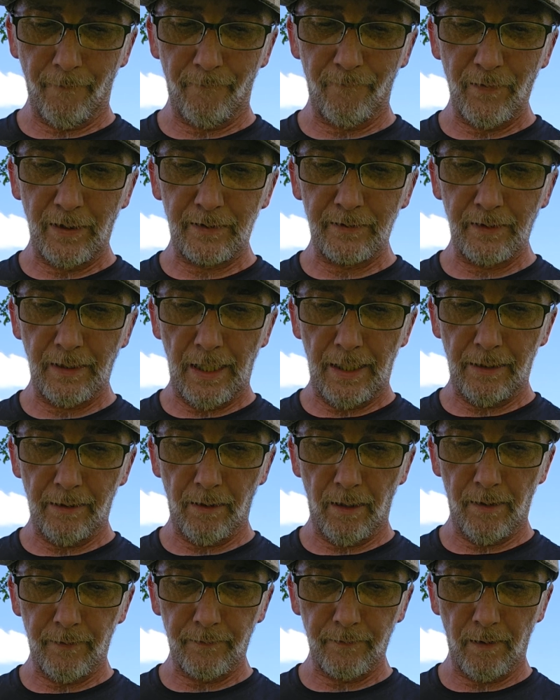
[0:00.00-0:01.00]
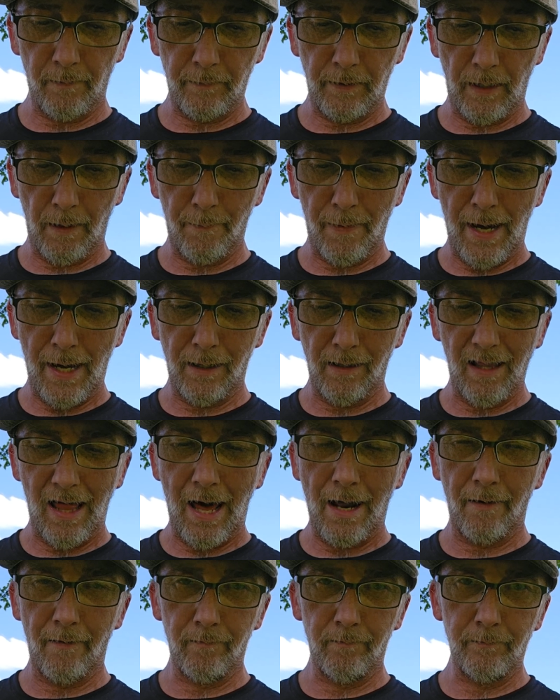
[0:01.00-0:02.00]
fixated on something, I buy a
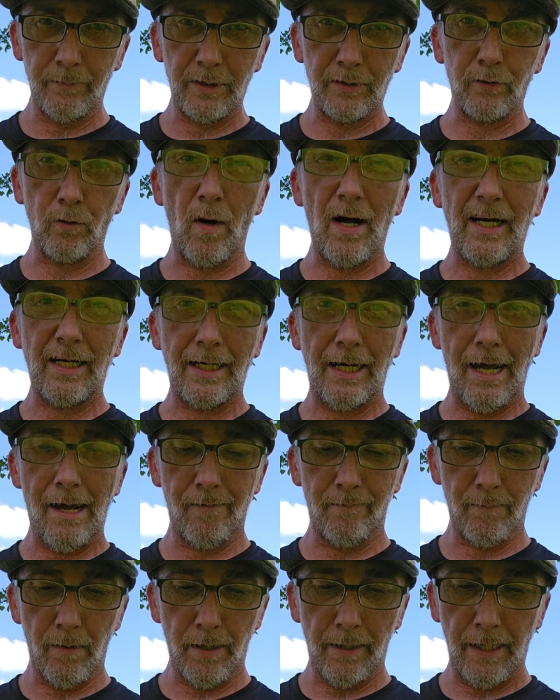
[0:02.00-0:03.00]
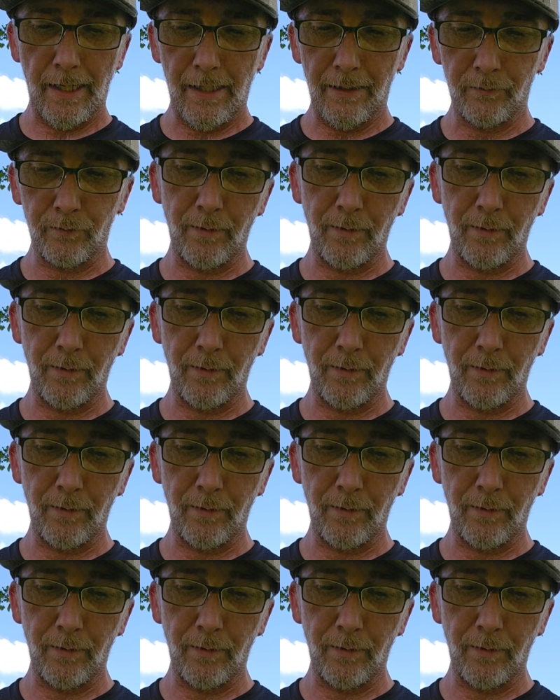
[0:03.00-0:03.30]
lot of them just so I can have them on hand,